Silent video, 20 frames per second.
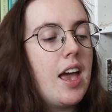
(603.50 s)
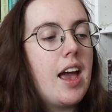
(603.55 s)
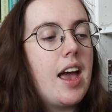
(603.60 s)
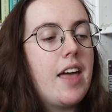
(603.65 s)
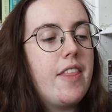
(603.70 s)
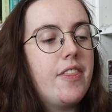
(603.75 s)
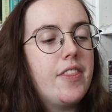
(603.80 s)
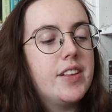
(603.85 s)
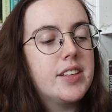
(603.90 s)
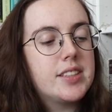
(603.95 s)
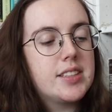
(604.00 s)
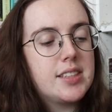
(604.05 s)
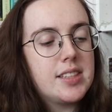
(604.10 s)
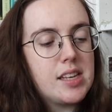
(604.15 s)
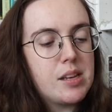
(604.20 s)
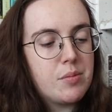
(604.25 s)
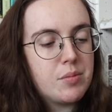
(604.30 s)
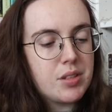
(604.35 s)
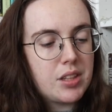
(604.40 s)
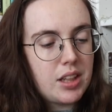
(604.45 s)
And this
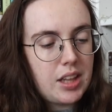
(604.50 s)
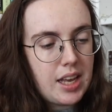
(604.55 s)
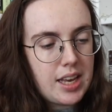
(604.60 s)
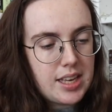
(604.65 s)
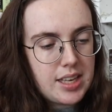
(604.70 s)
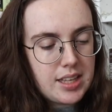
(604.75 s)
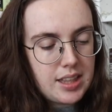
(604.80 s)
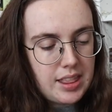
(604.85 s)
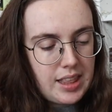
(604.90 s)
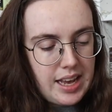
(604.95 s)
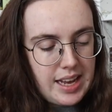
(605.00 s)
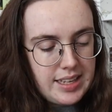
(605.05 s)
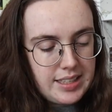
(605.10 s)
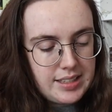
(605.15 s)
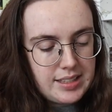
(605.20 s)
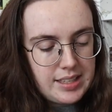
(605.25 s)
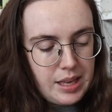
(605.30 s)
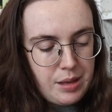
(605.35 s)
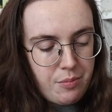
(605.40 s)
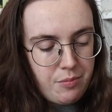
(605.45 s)
seemed like that
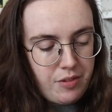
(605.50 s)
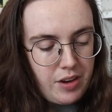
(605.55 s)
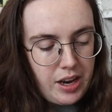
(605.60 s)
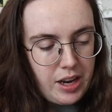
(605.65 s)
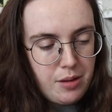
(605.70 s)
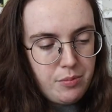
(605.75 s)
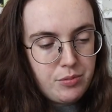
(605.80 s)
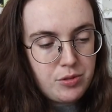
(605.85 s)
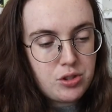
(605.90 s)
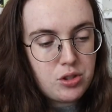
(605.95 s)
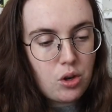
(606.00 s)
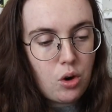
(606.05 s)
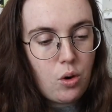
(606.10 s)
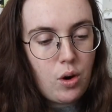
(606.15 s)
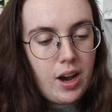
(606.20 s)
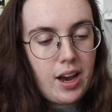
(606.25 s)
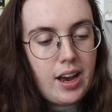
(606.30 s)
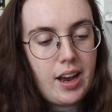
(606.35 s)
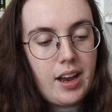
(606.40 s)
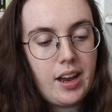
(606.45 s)
same vibe, so
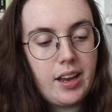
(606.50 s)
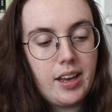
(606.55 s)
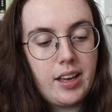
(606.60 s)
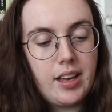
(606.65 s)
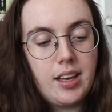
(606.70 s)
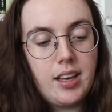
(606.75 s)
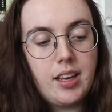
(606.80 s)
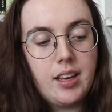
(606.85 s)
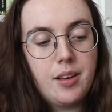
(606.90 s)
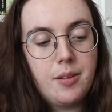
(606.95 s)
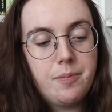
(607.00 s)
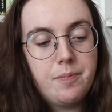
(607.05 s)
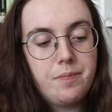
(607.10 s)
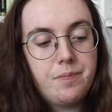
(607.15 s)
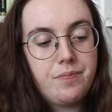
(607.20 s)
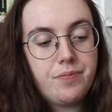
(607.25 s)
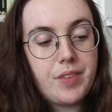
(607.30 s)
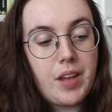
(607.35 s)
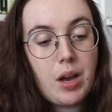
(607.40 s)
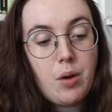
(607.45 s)
I
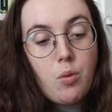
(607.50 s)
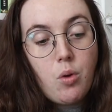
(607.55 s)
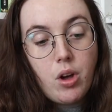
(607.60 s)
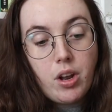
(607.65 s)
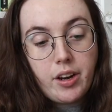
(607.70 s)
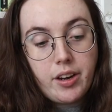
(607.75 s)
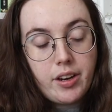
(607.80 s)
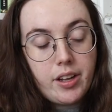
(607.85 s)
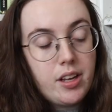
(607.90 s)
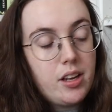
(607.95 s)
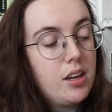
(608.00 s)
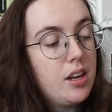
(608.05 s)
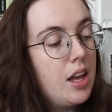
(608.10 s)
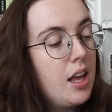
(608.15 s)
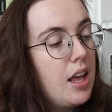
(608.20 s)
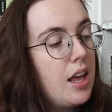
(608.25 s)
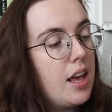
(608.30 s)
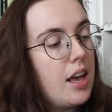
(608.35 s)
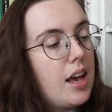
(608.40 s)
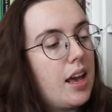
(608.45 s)
I wanted it.
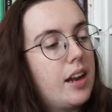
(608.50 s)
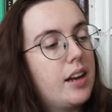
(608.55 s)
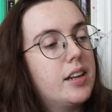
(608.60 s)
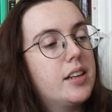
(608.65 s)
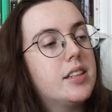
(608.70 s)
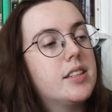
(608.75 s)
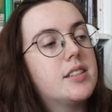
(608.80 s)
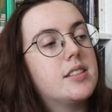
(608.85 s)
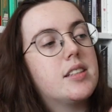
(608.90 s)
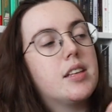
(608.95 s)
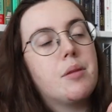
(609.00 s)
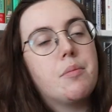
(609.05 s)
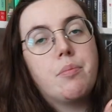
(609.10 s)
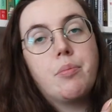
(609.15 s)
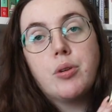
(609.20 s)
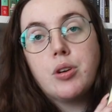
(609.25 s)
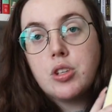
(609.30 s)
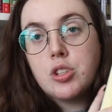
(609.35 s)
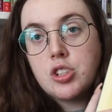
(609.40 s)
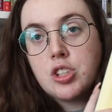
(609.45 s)
And it is the
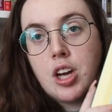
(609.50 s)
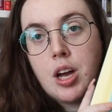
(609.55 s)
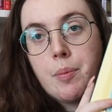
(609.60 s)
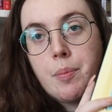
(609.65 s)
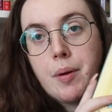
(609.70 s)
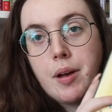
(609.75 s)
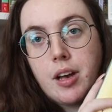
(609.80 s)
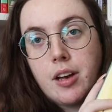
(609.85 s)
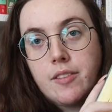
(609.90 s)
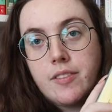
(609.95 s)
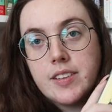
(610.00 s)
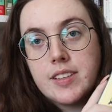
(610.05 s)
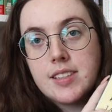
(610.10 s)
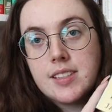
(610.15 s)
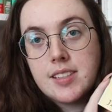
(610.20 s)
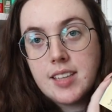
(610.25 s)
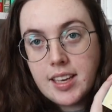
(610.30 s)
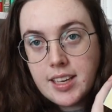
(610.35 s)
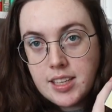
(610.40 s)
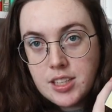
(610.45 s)
Bookshop of
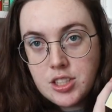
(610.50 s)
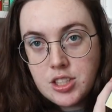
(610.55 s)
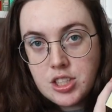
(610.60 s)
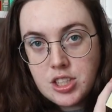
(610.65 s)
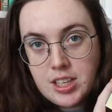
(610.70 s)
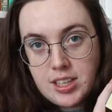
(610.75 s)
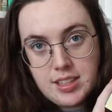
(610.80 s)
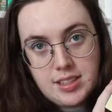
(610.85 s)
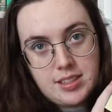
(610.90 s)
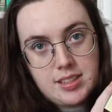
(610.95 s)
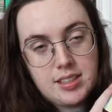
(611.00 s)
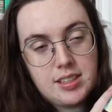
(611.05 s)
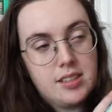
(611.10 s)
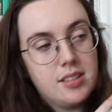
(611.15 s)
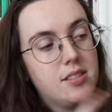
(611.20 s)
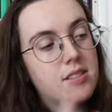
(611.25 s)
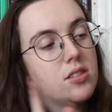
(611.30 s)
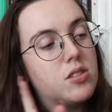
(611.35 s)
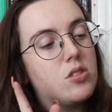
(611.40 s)
Second Chances.